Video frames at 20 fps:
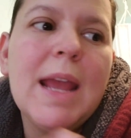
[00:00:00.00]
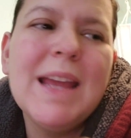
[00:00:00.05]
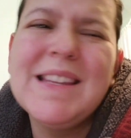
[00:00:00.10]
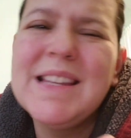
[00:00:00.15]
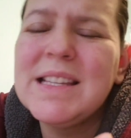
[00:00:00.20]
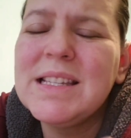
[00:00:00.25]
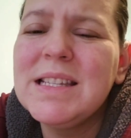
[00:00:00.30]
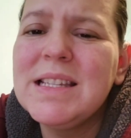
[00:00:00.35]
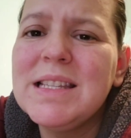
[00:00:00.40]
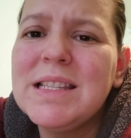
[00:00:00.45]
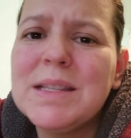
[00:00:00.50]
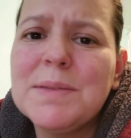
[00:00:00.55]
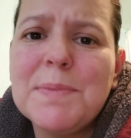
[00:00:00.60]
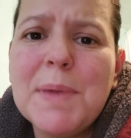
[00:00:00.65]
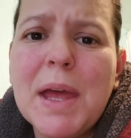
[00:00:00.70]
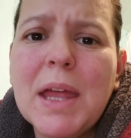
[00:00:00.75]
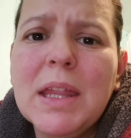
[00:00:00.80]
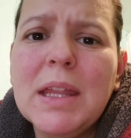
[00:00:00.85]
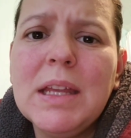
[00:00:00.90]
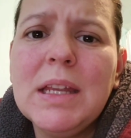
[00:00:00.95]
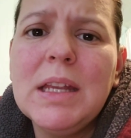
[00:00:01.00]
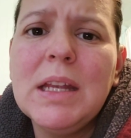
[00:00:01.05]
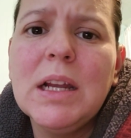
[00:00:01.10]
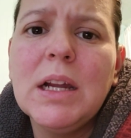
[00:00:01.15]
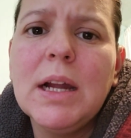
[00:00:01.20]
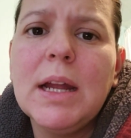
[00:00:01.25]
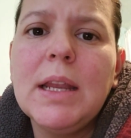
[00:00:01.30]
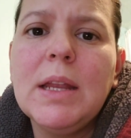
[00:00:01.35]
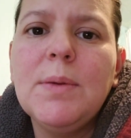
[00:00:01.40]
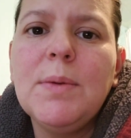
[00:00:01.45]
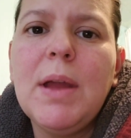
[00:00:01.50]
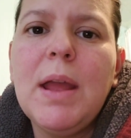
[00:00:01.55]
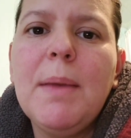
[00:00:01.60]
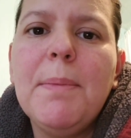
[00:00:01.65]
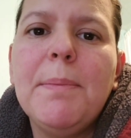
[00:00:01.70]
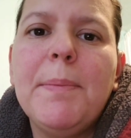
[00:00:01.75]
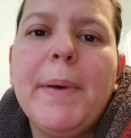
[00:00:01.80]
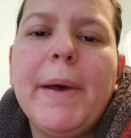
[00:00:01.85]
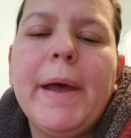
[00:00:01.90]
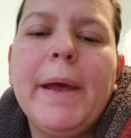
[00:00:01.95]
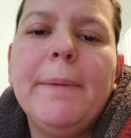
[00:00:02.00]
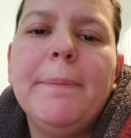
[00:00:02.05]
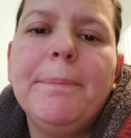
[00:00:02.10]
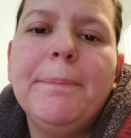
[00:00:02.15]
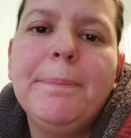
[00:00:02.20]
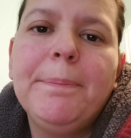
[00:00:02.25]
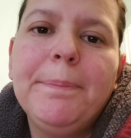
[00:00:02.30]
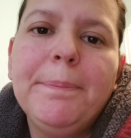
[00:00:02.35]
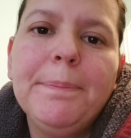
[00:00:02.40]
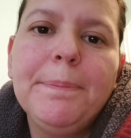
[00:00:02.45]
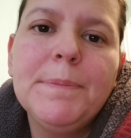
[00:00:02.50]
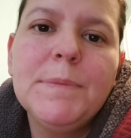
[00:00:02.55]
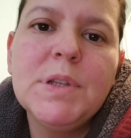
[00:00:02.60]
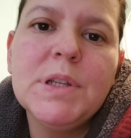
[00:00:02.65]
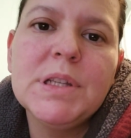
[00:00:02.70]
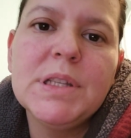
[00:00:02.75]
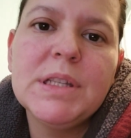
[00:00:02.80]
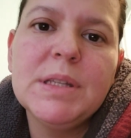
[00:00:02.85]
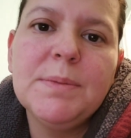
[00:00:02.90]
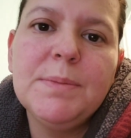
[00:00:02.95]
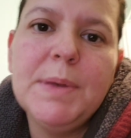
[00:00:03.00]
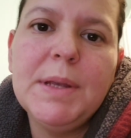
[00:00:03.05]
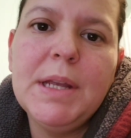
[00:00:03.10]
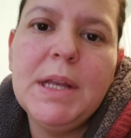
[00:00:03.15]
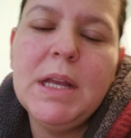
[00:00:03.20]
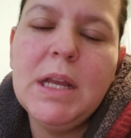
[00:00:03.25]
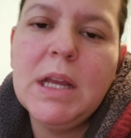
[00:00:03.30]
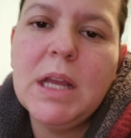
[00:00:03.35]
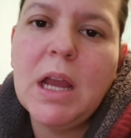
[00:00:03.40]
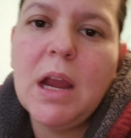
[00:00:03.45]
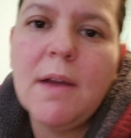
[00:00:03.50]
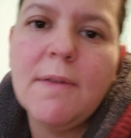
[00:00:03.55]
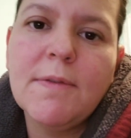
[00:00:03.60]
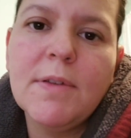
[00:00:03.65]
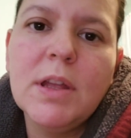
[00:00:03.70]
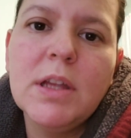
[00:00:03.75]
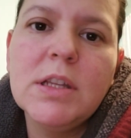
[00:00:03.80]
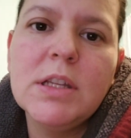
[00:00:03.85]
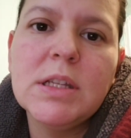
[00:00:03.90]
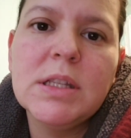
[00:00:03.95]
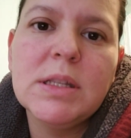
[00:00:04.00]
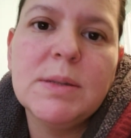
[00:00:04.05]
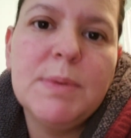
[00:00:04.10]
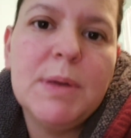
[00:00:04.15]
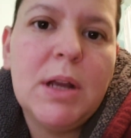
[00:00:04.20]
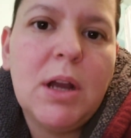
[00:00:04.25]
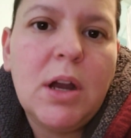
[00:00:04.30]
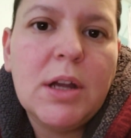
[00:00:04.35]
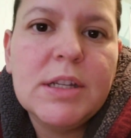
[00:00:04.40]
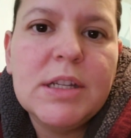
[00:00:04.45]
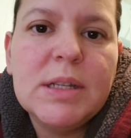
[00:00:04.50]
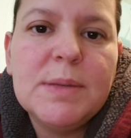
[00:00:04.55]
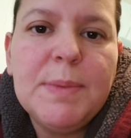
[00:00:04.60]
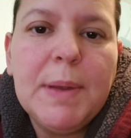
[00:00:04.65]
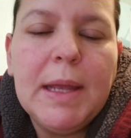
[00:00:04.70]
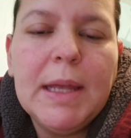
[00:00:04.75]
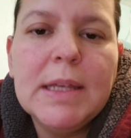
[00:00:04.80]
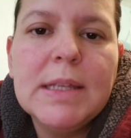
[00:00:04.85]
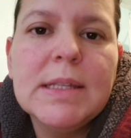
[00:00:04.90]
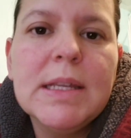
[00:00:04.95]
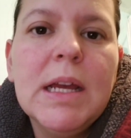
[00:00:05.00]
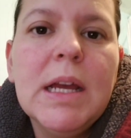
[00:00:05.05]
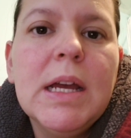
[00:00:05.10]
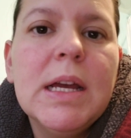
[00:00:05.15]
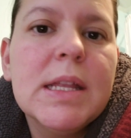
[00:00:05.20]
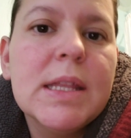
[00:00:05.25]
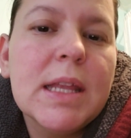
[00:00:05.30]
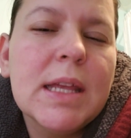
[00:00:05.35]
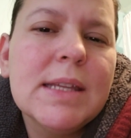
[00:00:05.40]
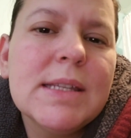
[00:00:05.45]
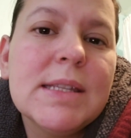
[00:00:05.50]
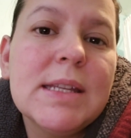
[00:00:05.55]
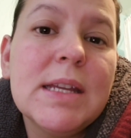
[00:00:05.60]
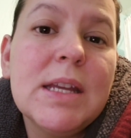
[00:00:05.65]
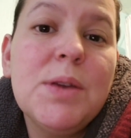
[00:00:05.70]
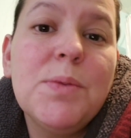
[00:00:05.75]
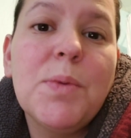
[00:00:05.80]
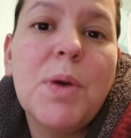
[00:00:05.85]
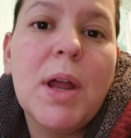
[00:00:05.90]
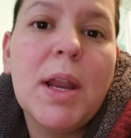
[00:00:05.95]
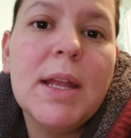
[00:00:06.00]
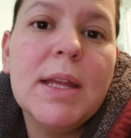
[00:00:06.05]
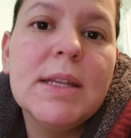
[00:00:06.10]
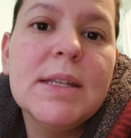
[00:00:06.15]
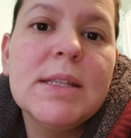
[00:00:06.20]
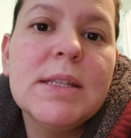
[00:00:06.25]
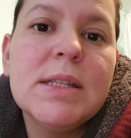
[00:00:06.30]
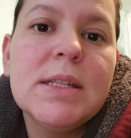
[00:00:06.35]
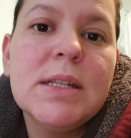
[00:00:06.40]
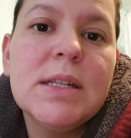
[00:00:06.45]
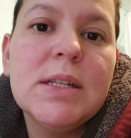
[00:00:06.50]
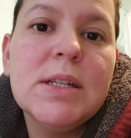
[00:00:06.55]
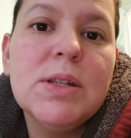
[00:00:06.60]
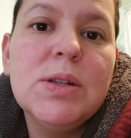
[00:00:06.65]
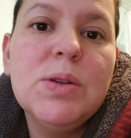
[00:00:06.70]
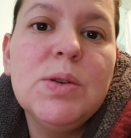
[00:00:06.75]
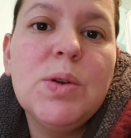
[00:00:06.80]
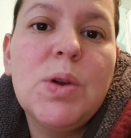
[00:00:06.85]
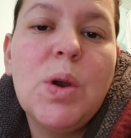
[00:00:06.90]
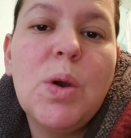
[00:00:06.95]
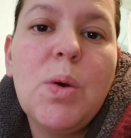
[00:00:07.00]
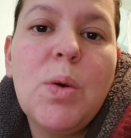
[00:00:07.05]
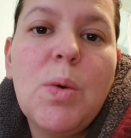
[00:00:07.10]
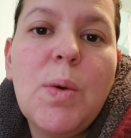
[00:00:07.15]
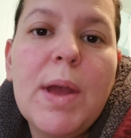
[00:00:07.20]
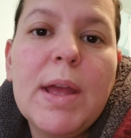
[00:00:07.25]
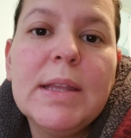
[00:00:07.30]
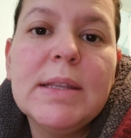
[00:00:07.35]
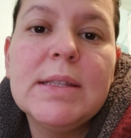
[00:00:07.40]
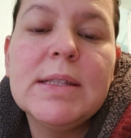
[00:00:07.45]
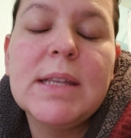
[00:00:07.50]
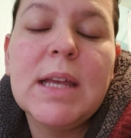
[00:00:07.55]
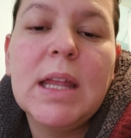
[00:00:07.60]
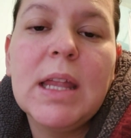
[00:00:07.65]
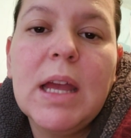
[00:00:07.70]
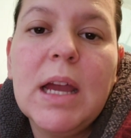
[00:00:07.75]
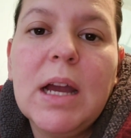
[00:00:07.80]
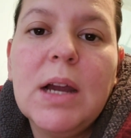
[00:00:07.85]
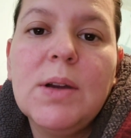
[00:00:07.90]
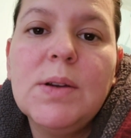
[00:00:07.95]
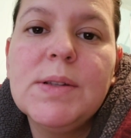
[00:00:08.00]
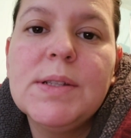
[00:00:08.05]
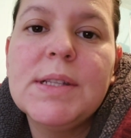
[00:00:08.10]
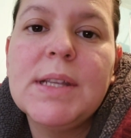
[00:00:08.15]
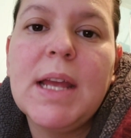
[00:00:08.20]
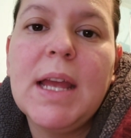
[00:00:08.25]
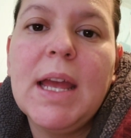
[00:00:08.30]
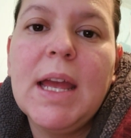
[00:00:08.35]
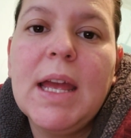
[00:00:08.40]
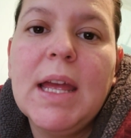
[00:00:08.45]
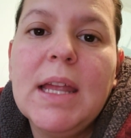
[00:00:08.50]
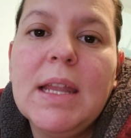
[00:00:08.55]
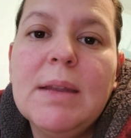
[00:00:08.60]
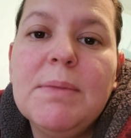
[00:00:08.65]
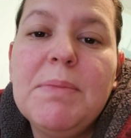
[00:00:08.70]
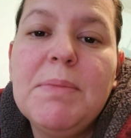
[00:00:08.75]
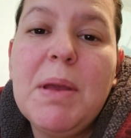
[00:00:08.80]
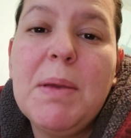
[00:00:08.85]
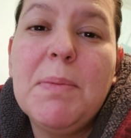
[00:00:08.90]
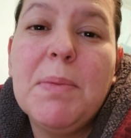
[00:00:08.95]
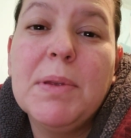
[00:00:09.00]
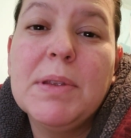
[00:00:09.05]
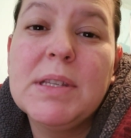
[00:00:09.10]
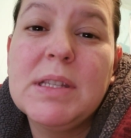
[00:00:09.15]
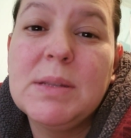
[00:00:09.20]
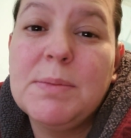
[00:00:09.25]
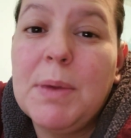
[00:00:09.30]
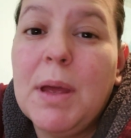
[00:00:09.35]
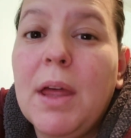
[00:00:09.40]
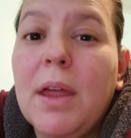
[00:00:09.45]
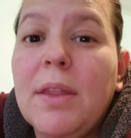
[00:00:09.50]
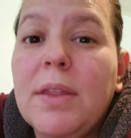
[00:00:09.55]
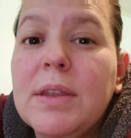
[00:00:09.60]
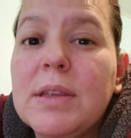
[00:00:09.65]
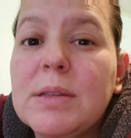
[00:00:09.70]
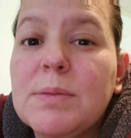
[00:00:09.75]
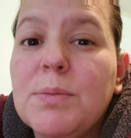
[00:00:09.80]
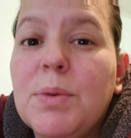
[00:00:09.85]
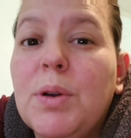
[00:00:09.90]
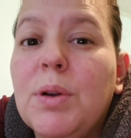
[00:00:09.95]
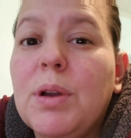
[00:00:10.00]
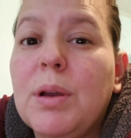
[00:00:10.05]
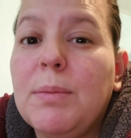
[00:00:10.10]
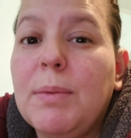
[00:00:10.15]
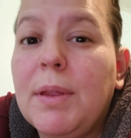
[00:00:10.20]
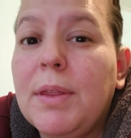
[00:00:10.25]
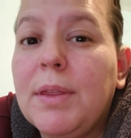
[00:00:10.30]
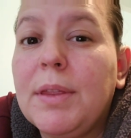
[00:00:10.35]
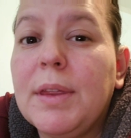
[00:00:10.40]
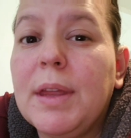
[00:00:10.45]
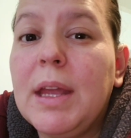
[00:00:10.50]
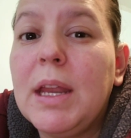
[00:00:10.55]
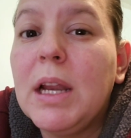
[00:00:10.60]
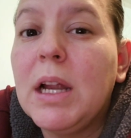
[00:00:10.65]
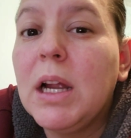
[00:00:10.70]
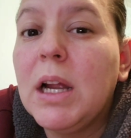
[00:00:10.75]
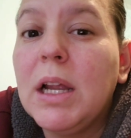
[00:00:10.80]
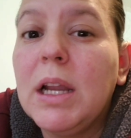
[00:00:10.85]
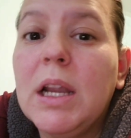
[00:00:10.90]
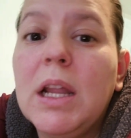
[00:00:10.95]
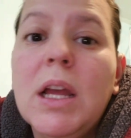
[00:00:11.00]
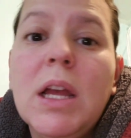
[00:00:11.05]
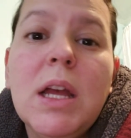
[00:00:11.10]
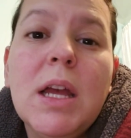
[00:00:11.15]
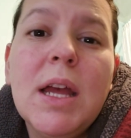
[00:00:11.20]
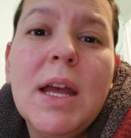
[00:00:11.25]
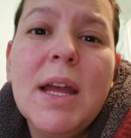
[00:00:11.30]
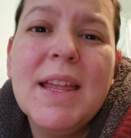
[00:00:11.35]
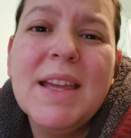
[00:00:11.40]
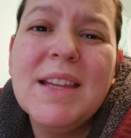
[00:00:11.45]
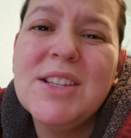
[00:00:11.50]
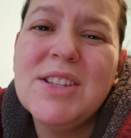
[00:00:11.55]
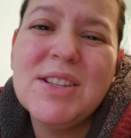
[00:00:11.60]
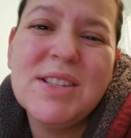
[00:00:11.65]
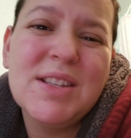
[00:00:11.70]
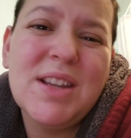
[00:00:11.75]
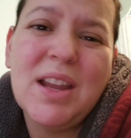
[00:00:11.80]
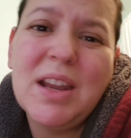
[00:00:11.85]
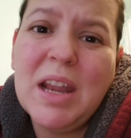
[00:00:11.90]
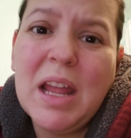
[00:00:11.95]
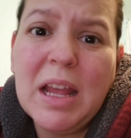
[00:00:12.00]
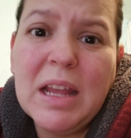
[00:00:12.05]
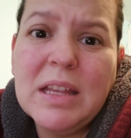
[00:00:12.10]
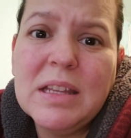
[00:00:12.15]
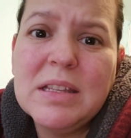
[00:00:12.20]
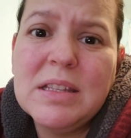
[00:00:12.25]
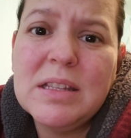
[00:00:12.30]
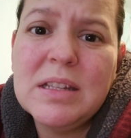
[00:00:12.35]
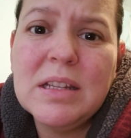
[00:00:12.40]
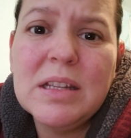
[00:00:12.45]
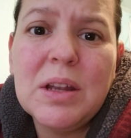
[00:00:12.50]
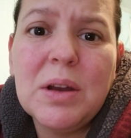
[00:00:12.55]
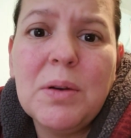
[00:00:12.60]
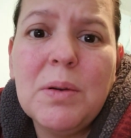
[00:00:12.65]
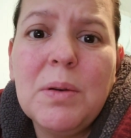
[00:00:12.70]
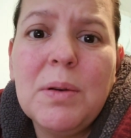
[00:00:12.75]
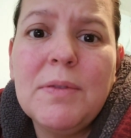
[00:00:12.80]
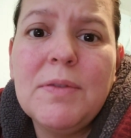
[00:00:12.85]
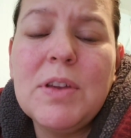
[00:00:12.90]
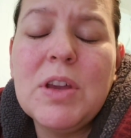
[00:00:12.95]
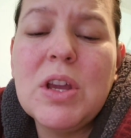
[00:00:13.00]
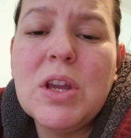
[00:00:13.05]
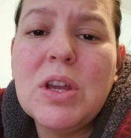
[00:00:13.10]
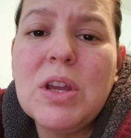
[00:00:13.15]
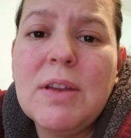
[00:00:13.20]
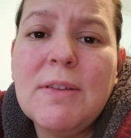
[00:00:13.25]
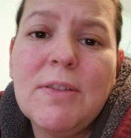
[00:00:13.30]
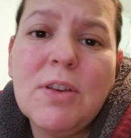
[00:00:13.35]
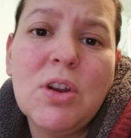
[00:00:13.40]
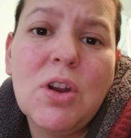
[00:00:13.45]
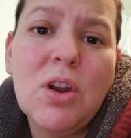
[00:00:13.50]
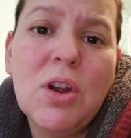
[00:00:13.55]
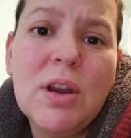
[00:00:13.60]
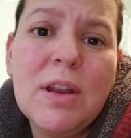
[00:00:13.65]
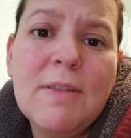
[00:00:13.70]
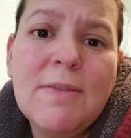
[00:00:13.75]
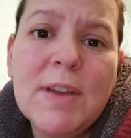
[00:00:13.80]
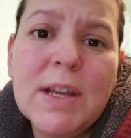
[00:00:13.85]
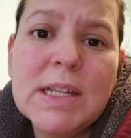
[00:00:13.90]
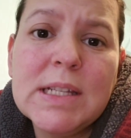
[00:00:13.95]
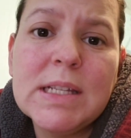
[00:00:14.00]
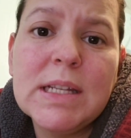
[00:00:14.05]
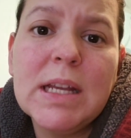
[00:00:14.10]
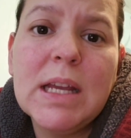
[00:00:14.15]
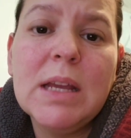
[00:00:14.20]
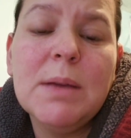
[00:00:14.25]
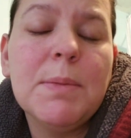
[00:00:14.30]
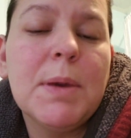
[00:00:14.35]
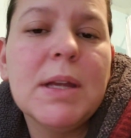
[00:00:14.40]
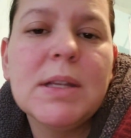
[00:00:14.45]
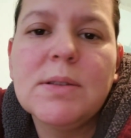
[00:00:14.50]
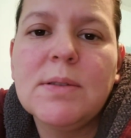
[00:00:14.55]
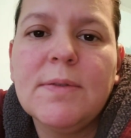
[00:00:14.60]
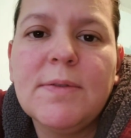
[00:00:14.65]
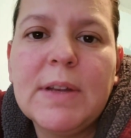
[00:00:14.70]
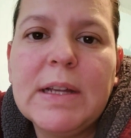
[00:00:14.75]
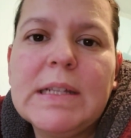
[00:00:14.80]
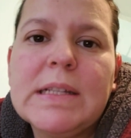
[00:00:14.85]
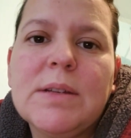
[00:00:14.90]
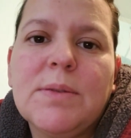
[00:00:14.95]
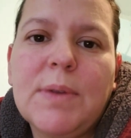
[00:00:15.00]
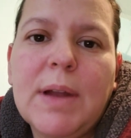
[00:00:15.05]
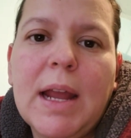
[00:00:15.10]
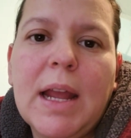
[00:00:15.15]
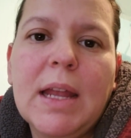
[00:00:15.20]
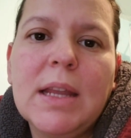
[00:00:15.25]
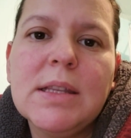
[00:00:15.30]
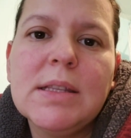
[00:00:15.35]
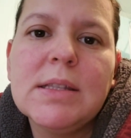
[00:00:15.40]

It doesn't smell in here anyway, but just to be careful and just to be cautious, because the last thing you want is to go and sell a house and people smell the smoke a month later, and it's just not nice, you know. If you're already fixing it, you might as well fix it right.